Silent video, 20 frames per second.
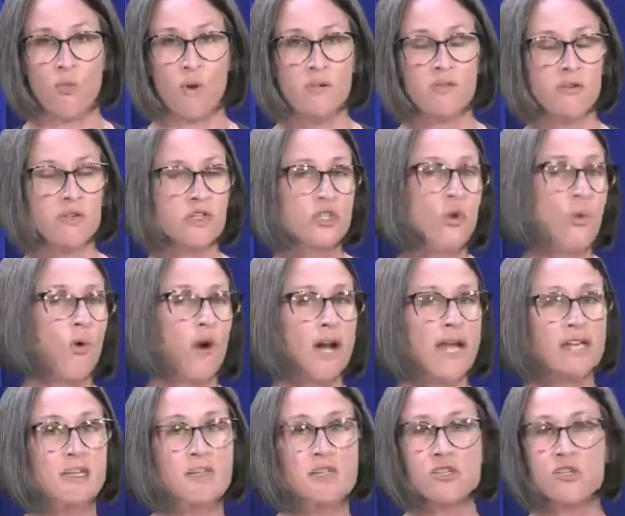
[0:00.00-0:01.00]
whether your
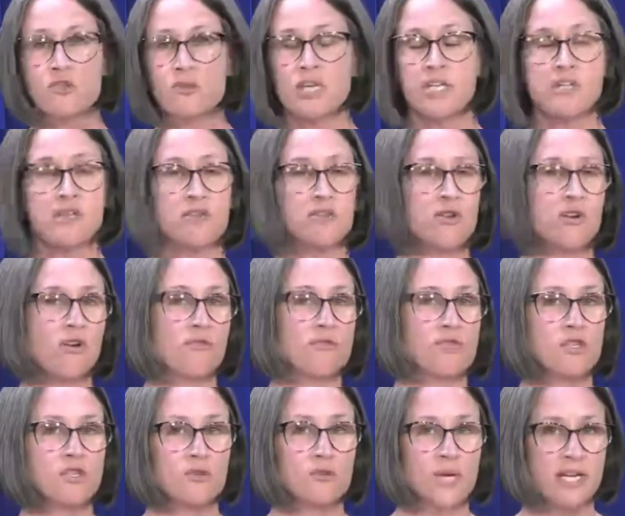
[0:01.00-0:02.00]
industry deserves
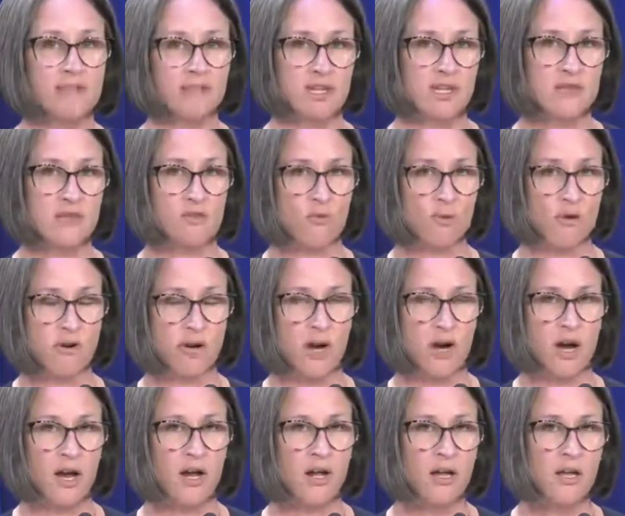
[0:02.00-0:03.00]
to exist or
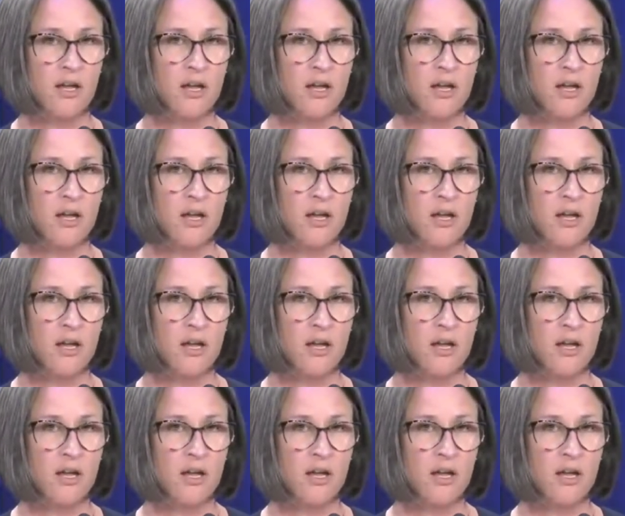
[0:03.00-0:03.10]
not.